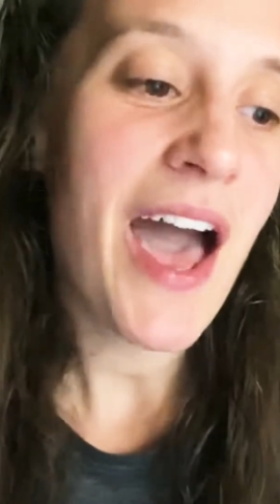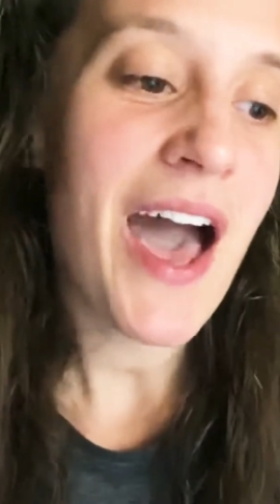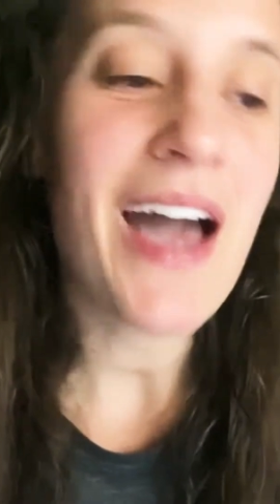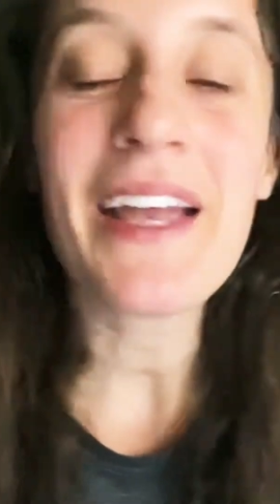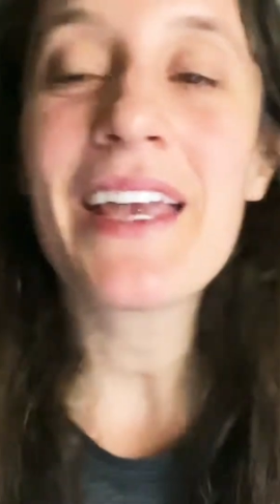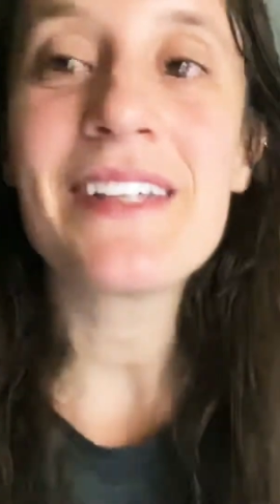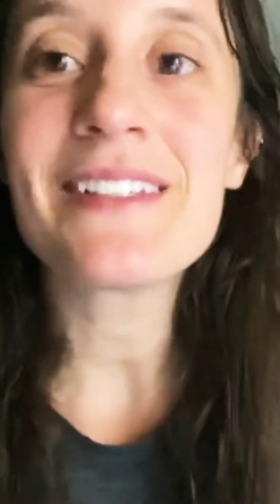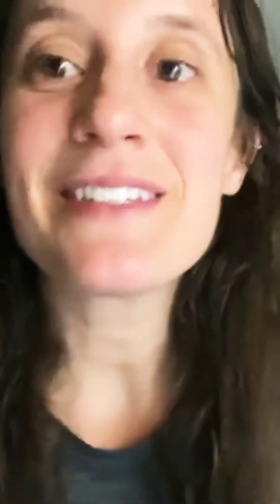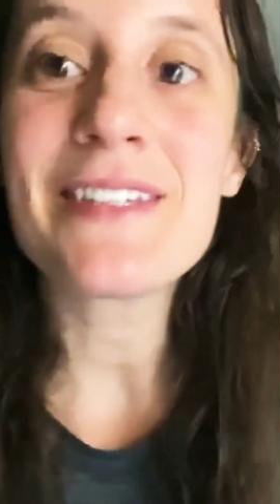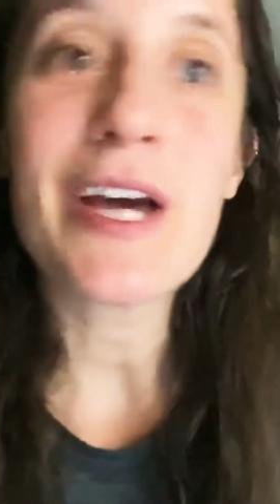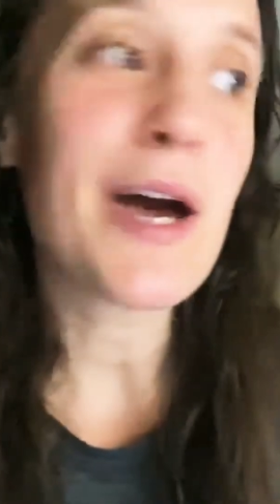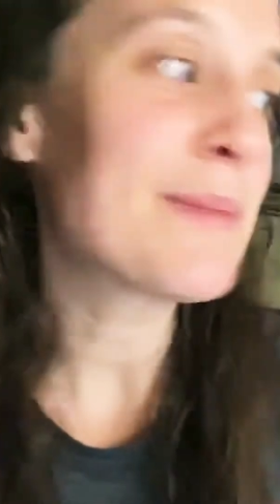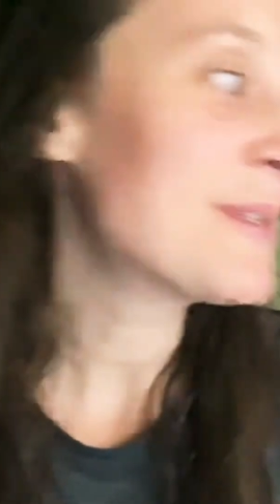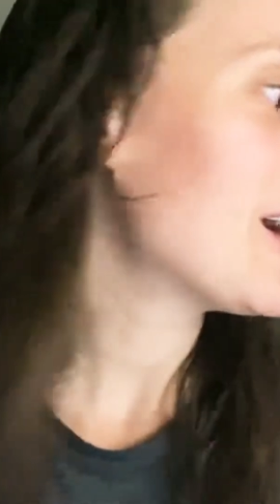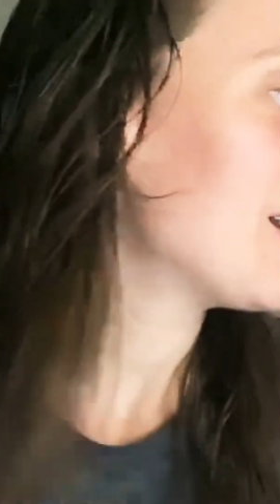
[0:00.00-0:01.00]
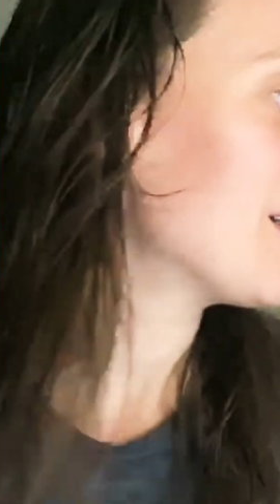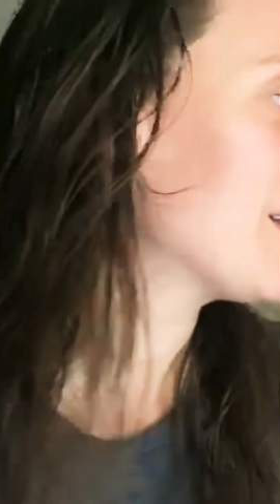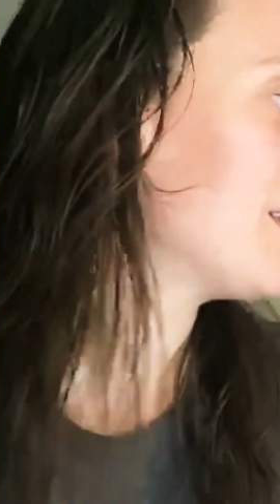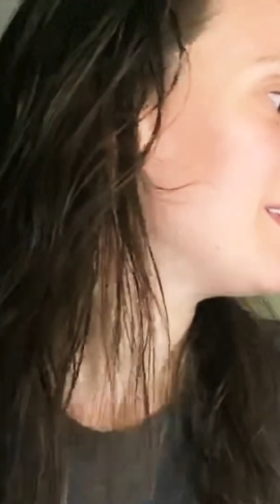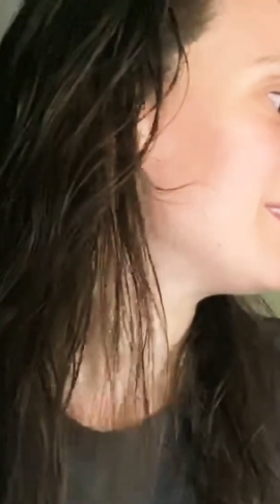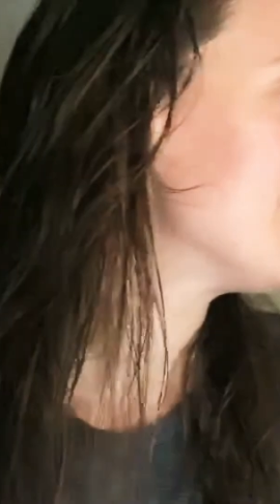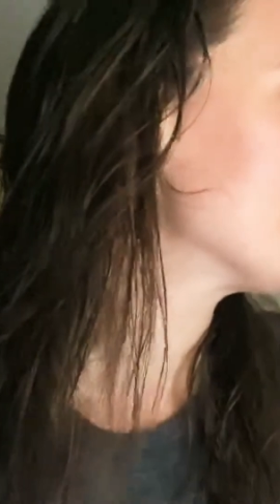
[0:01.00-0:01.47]
I can't stop talking
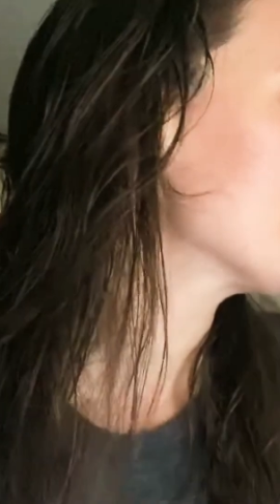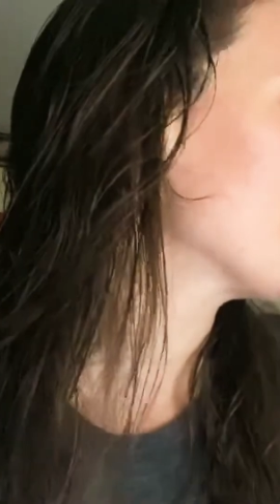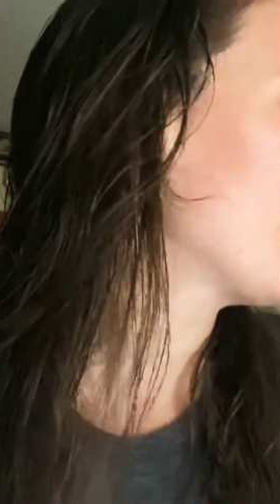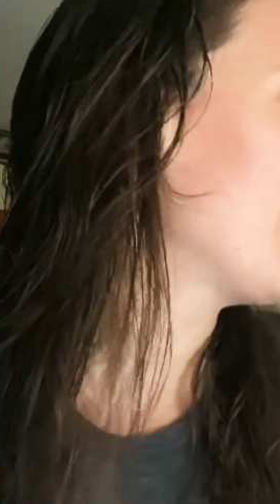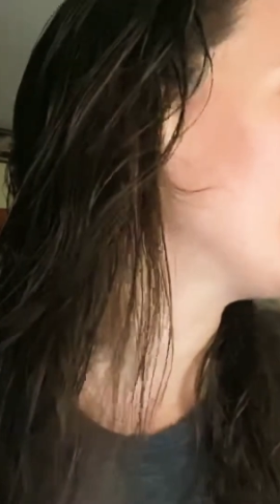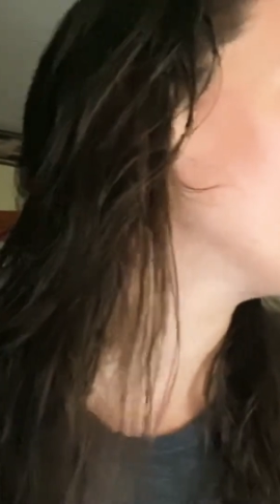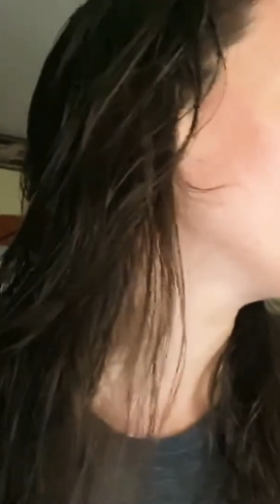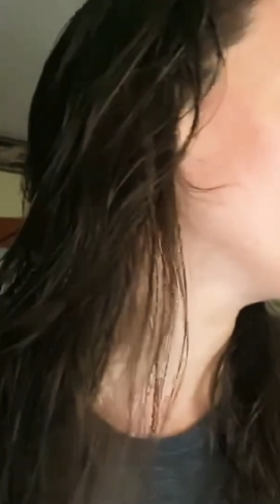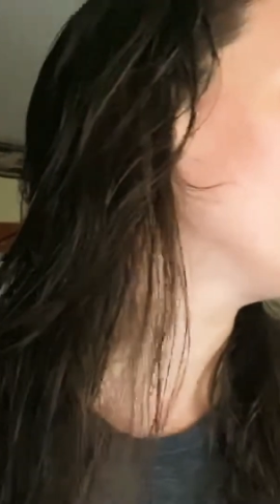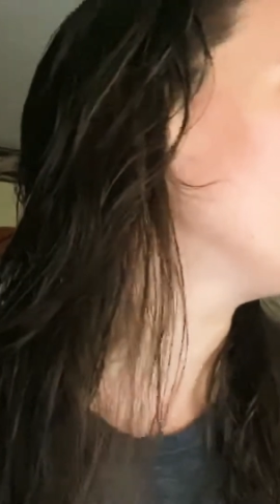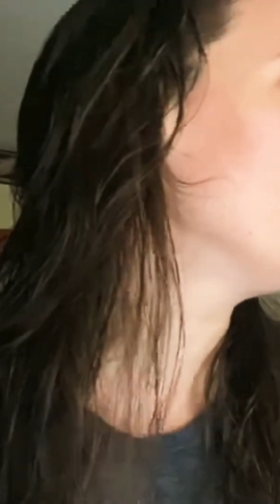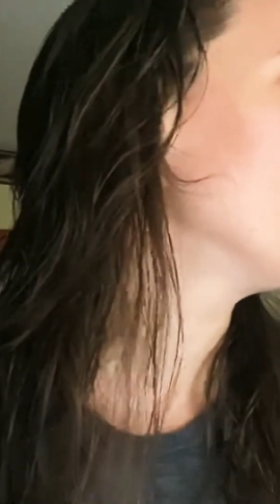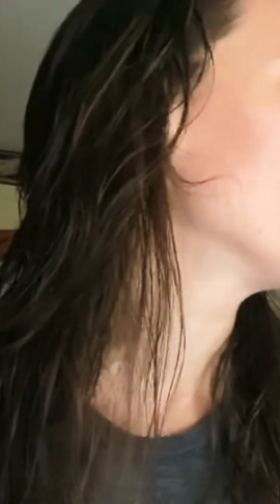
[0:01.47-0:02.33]
in this great little,